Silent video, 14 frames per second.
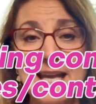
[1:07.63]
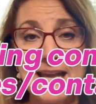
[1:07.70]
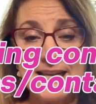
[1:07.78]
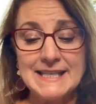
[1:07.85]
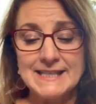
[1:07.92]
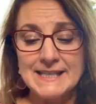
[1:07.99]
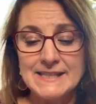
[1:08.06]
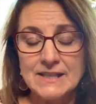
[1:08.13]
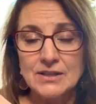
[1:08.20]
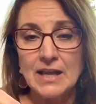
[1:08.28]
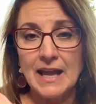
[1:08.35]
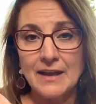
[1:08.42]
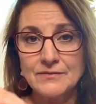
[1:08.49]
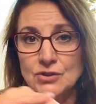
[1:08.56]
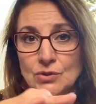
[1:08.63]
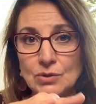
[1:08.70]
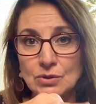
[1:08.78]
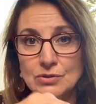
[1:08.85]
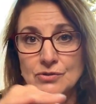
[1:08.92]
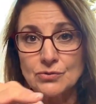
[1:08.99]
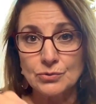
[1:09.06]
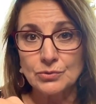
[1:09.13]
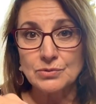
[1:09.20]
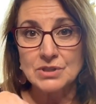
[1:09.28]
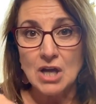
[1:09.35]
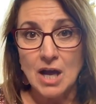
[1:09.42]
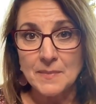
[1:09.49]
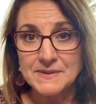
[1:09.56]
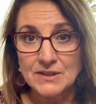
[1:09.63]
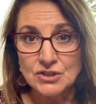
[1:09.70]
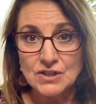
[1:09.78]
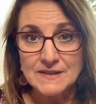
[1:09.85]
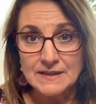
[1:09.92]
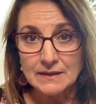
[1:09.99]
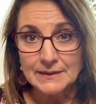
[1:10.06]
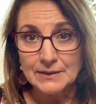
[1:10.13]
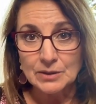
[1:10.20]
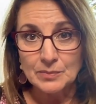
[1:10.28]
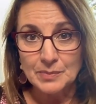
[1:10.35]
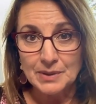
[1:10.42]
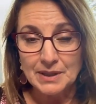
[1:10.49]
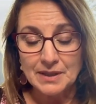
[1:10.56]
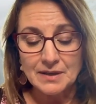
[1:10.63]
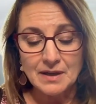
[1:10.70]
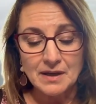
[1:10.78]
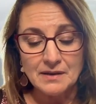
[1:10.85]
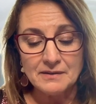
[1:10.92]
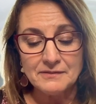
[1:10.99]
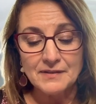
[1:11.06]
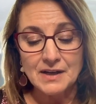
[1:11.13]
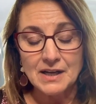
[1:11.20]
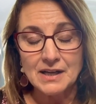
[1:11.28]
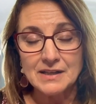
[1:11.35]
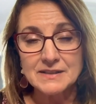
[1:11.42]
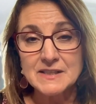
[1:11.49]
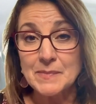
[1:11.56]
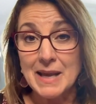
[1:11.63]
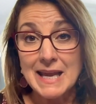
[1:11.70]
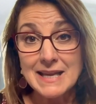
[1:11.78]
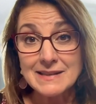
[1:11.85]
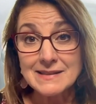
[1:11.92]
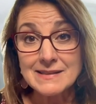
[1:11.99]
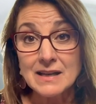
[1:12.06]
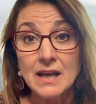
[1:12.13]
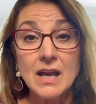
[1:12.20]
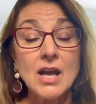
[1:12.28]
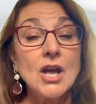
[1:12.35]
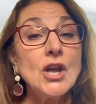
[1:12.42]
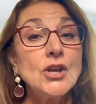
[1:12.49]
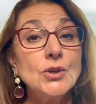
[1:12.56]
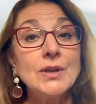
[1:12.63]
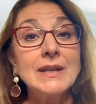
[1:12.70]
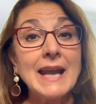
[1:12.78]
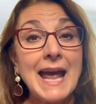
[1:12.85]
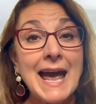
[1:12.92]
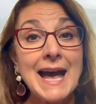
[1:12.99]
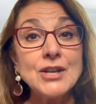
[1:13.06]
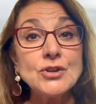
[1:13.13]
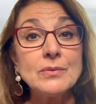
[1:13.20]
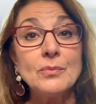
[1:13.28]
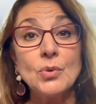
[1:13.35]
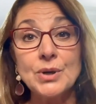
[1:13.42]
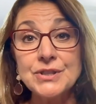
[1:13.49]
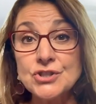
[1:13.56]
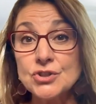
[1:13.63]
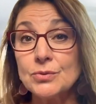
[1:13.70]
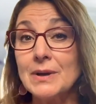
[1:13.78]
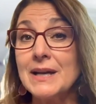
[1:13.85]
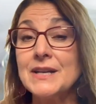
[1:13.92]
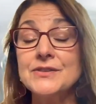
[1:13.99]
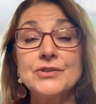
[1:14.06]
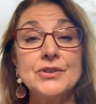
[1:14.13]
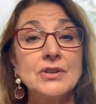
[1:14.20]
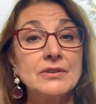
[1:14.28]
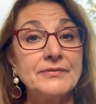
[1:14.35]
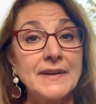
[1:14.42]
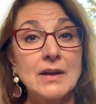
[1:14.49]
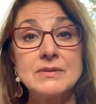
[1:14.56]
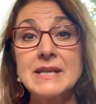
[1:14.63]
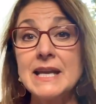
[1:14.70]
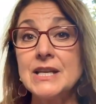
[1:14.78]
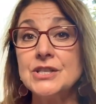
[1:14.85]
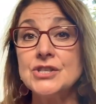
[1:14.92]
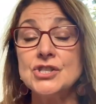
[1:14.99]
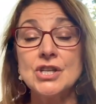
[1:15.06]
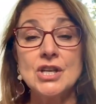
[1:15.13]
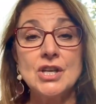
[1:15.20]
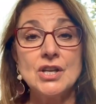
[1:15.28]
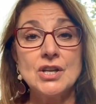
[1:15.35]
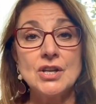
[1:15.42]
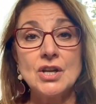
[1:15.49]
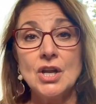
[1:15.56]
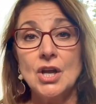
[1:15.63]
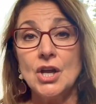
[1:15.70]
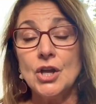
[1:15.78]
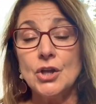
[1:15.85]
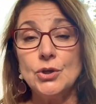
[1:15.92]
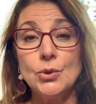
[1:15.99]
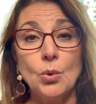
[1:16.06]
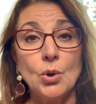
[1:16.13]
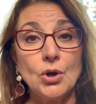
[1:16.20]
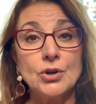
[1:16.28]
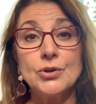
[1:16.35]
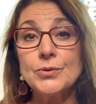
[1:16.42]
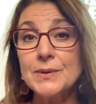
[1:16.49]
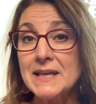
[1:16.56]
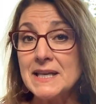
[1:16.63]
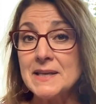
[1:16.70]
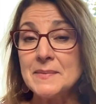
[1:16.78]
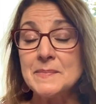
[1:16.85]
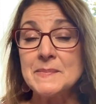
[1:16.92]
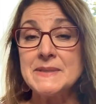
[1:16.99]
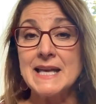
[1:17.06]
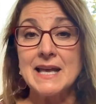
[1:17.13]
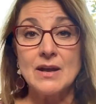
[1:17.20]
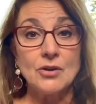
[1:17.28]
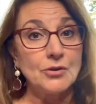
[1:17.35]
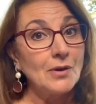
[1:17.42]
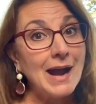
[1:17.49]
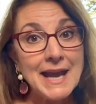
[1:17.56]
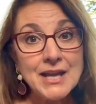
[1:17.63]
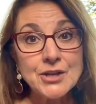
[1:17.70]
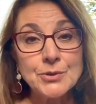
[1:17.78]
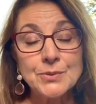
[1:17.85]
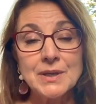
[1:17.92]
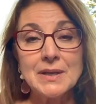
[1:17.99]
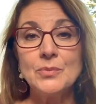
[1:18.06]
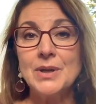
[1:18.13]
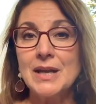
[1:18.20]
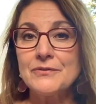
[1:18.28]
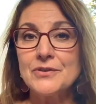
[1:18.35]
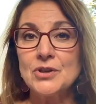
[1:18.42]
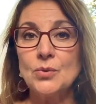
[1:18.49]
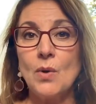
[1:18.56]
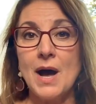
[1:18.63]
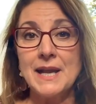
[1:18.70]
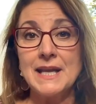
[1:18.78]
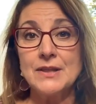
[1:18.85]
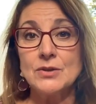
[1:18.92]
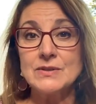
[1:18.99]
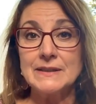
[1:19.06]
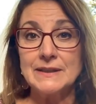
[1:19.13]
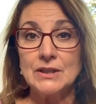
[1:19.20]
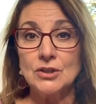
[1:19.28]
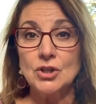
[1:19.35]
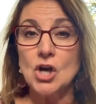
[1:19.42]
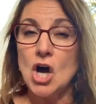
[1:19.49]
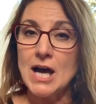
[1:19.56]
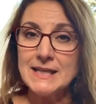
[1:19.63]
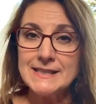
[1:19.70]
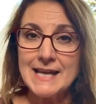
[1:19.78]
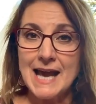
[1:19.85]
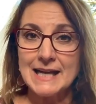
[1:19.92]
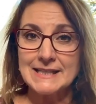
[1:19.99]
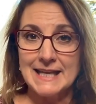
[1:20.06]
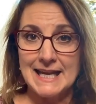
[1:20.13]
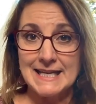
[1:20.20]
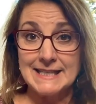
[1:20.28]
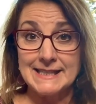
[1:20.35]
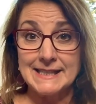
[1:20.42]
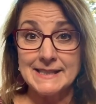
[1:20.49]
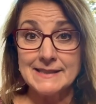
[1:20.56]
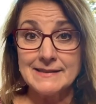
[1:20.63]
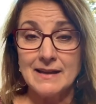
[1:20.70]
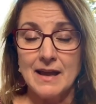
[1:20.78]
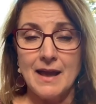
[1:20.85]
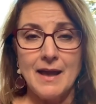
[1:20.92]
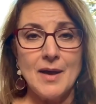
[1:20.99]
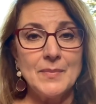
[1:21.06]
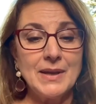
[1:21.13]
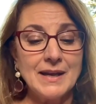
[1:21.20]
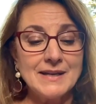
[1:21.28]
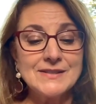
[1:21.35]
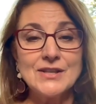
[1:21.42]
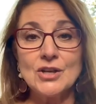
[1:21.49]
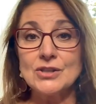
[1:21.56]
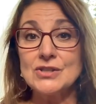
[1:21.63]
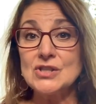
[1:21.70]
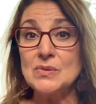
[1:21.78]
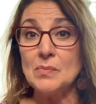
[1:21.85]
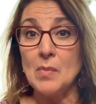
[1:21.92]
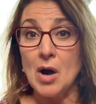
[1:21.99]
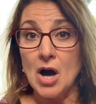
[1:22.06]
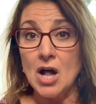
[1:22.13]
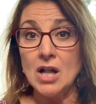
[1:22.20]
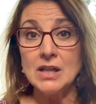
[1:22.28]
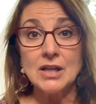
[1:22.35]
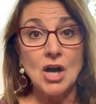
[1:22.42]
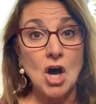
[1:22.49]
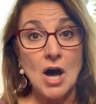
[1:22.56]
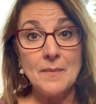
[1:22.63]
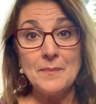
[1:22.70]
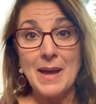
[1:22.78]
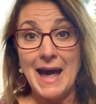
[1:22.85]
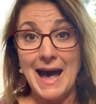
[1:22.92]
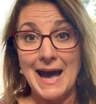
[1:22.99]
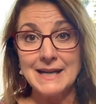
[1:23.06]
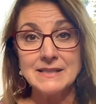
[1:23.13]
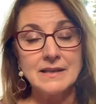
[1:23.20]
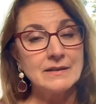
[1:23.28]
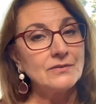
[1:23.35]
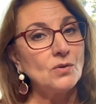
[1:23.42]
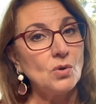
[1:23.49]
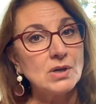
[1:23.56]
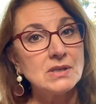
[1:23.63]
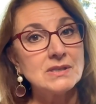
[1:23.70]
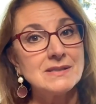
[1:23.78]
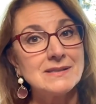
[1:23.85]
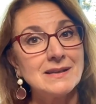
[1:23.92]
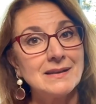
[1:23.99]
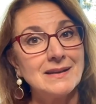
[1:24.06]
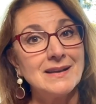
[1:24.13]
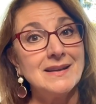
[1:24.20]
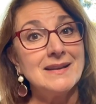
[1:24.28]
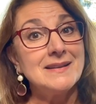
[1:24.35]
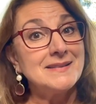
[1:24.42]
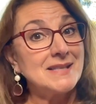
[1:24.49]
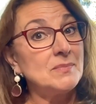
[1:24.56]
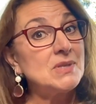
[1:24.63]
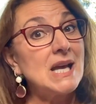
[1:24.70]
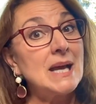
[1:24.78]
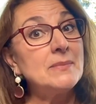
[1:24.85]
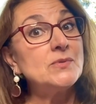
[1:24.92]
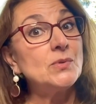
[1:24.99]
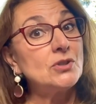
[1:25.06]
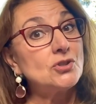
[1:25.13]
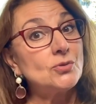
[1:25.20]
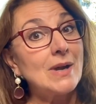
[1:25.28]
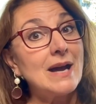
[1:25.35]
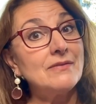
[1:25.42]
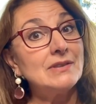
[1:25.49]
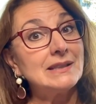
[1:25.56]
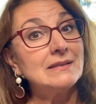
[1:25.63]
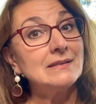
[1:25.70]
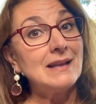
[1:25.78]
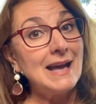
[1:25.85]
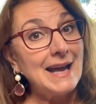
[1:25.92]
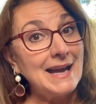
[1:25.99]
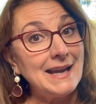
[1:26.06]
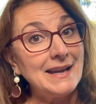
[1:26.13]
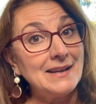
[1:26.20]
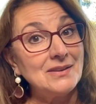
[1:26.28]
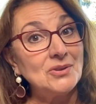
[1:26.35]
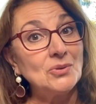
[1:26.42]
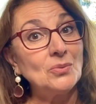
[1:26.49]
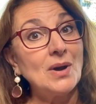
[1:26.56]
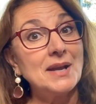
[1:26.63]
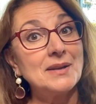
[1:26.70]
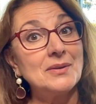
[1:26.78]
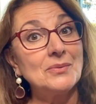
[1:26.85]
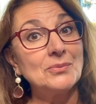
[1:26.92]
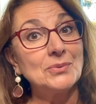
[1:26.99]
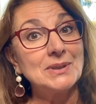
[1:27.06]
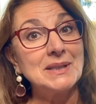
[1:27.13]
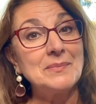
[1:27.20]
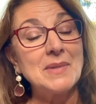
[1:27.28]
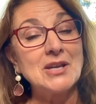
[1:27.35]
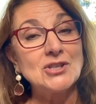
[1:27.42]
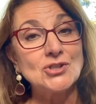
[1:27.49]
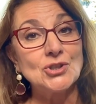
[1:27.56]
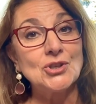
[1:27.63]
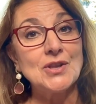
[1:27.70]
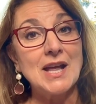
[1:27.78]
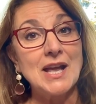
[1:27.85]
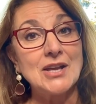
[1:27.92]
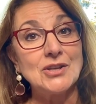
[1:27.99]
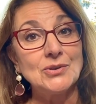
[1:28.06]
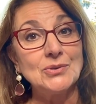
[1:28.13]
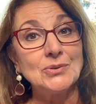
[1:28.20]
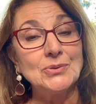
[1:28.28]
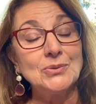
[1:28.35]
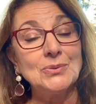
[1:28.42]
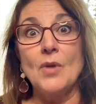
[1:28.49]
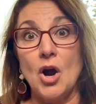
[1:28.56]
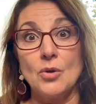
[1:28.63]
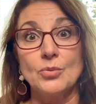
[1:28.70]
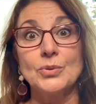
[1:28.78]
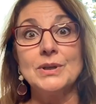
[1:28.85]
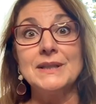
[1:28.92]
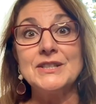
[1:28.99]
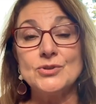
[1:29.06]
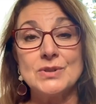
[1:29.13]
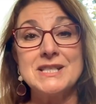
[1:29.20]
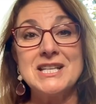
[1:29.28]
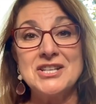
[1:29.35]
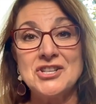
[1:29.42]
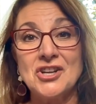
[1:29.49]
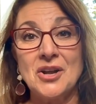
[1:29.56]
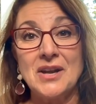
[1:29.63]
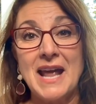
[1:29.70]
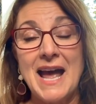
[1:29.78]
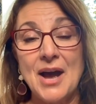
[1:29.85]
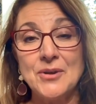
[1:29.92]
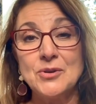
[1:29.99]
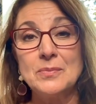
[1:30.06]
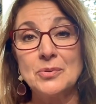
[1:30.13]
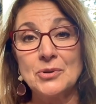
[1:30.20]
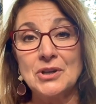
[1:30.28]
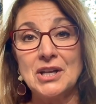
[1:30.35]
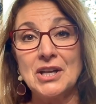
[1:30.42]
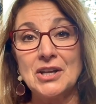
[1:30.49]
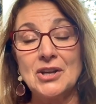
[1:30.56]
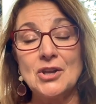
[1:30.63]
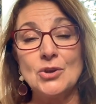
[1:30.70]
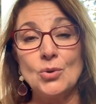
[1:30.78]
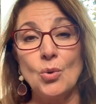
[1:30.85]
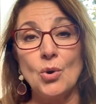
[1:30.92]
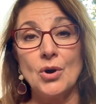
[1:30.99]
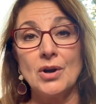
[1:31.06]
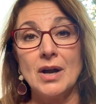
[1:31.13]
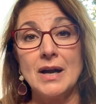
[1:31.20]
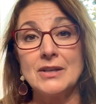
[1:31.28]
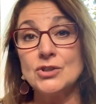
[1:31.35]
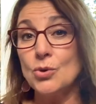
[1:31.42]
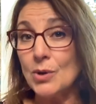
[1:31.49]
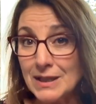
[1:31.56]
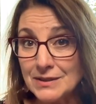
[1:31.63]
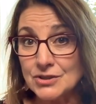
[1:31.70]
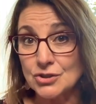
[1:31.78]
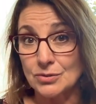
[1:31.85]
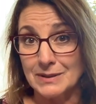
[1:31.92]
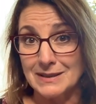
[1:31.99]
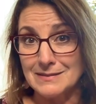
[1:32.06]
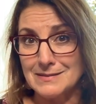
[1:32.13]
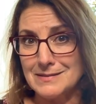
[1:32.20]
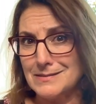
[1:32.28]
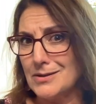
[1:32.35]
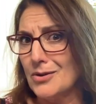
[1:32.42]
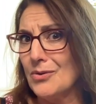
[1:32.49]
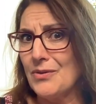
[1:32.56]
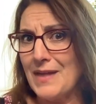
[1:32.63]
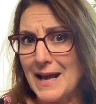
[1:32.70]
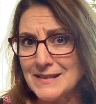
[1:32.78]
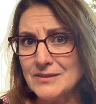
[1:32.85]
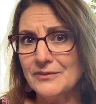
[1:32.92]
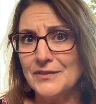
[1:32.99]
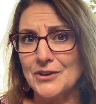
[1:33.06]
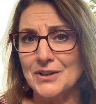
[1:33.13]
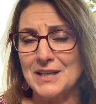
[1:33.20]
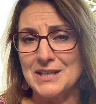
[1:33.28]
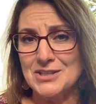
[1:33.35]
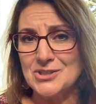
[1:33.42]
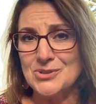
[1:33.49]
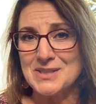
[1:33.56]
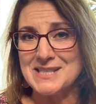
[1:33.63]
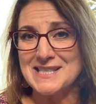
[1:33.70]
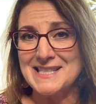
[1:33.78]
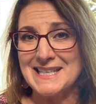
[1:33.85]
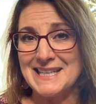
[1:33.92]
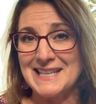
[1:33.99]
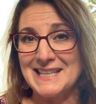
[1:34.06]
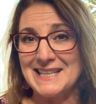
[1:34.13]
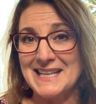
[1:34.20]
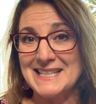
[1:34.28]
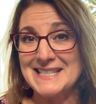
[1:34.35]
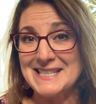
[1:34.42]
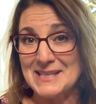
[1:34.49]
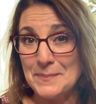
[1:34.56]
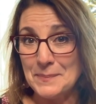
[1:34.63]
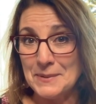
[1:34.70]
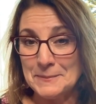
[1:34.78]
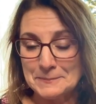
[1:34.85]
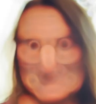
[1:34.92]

cases and they have two little screw tops and just a little bit of space? You can add your moisturizer, your foundation, your creams, your eye cream, whatever you want in those little contact cases because they're small, compact, and of course, sometimes when you're traveling light, you want to really make sure that you are really strategic on how you bring your toiletries. So that's a very interesting tip.